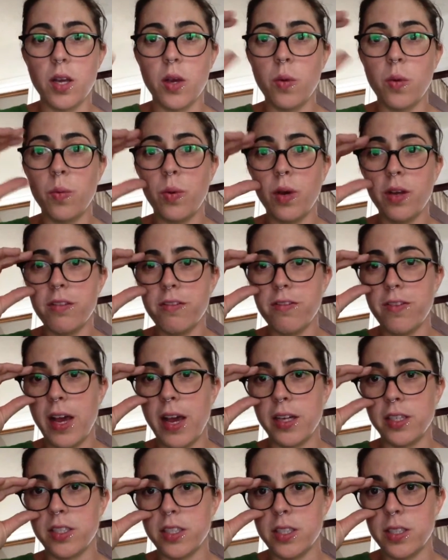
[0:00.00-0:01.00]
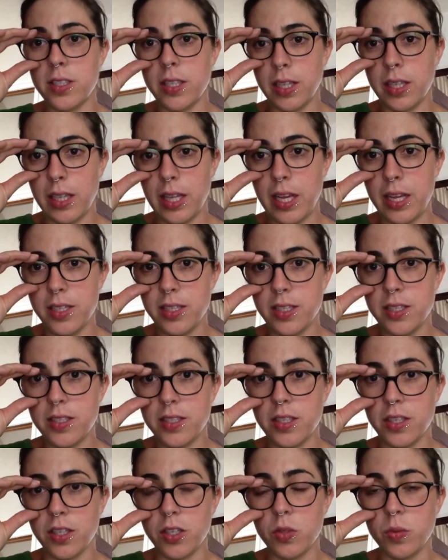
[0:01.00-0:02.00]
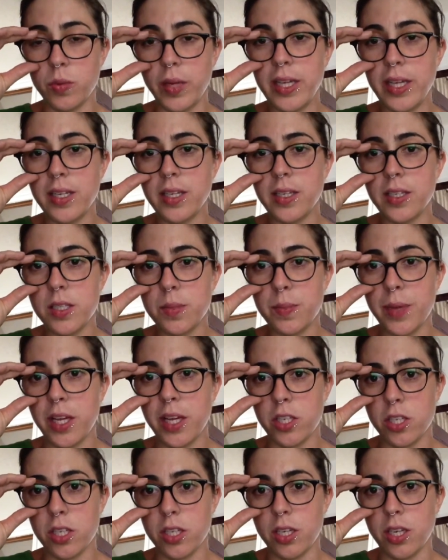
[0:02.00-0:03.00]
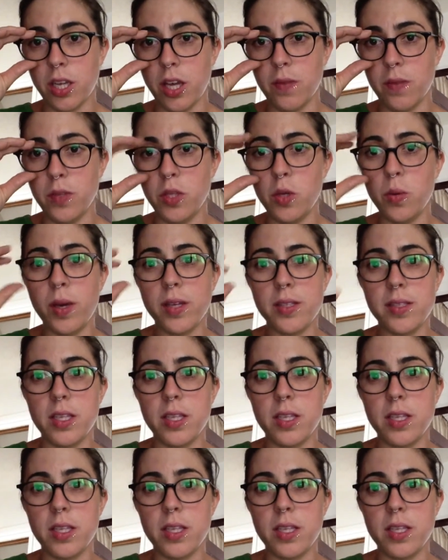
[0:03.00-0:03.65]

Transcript: what factors led to the great expansion of U.S.